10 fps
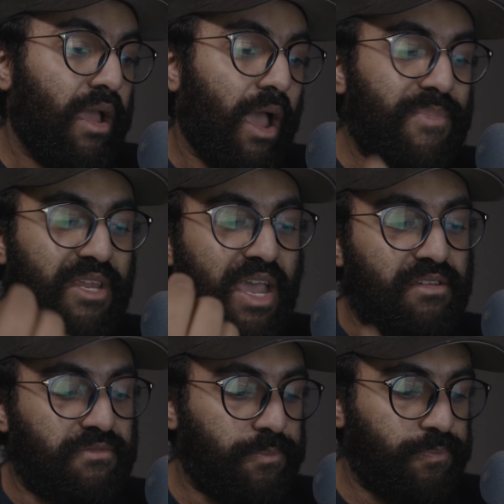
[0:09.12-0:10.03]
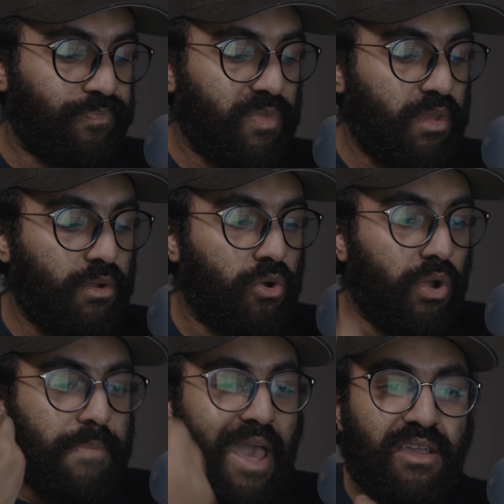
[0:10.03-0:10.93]
been kind of
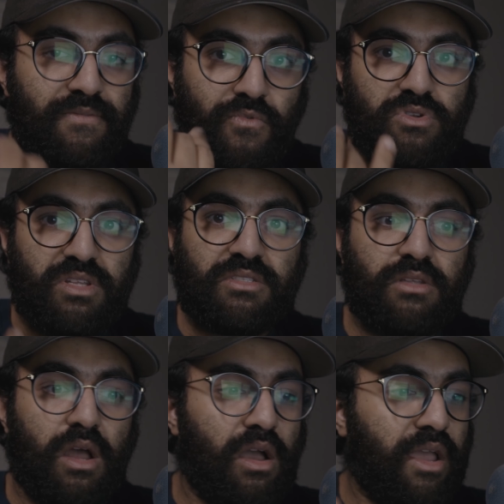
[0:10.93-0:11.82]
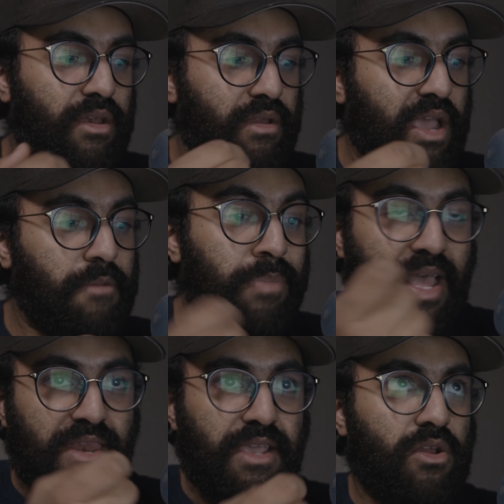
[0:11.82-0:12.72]
going back and forth on and kind of
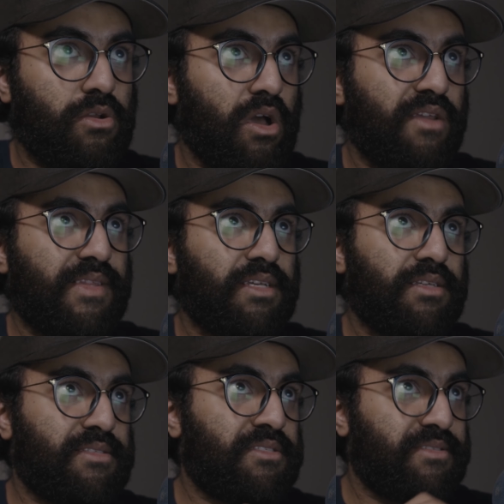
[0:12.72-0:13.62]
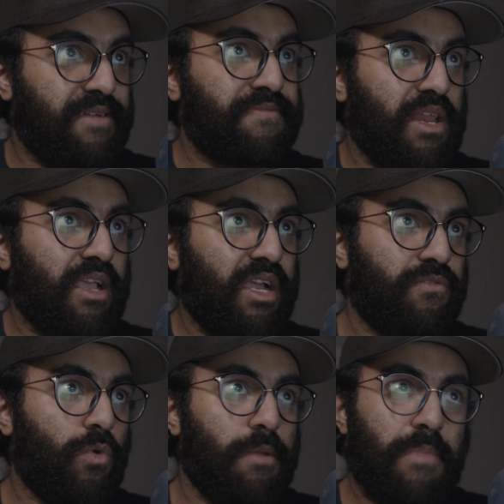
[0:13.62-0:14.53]
planning out a lot of the stuff that I kind
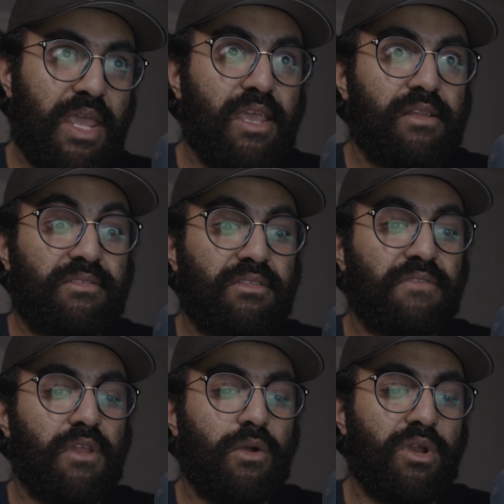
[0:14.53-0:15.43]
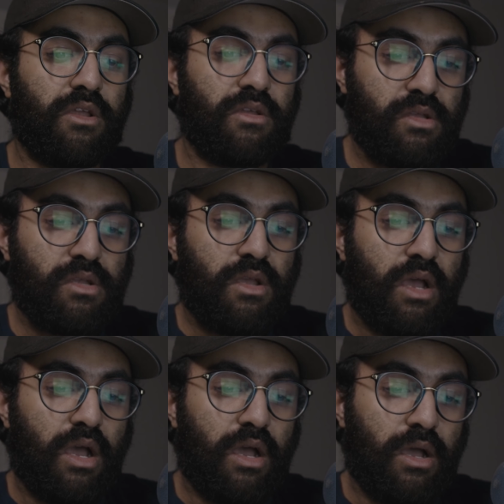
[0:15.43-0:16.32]
of want to make and stuff that I want
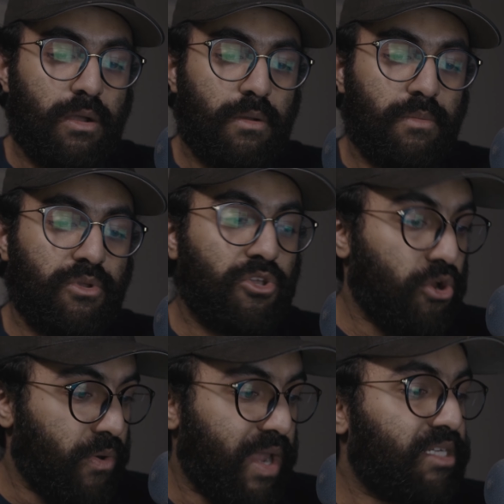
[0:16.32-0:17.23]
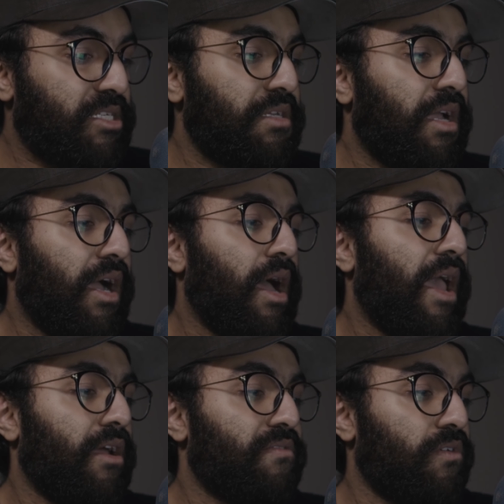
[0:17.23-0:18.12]
to curate.
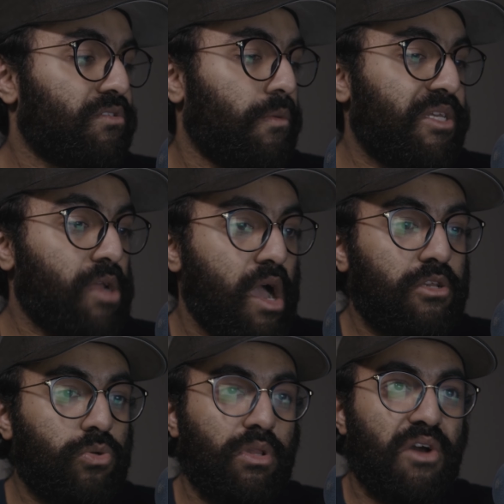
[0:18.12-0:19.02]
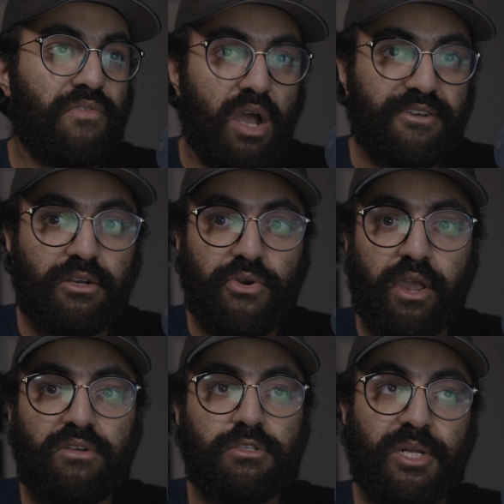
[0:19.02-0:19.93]
And I've also been talking to a lot of content
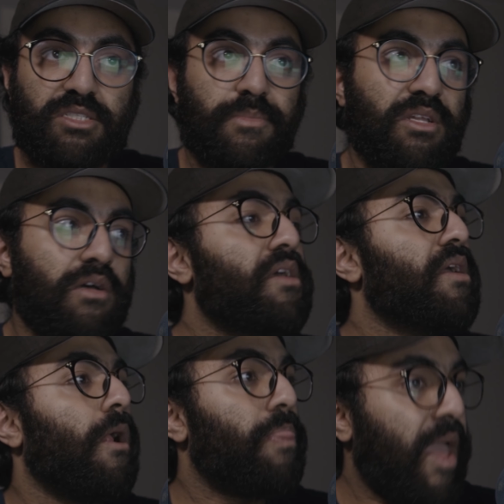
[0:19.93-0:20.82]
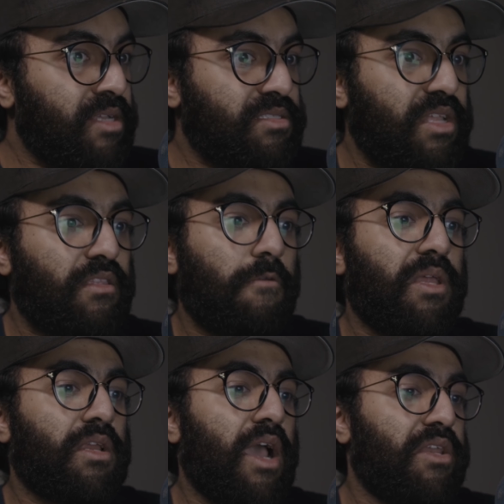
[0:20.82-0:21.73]
creators about some of the things that they've
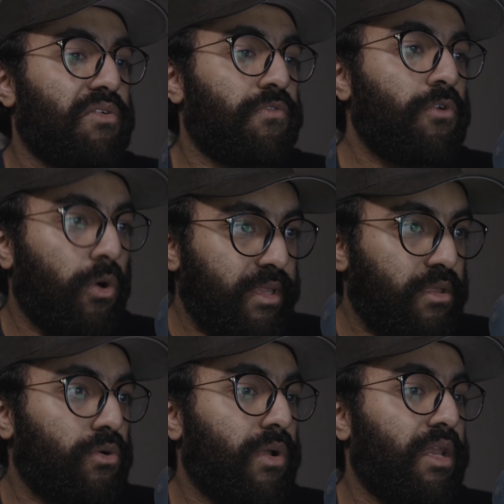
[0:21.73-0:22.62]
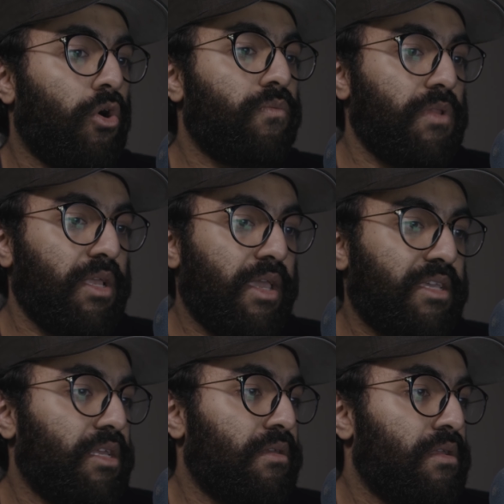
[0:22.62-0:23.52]
been kind of going through, and hopefully I
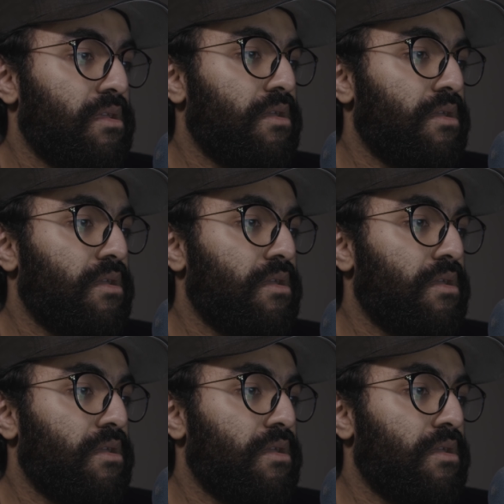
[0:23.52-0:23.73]
can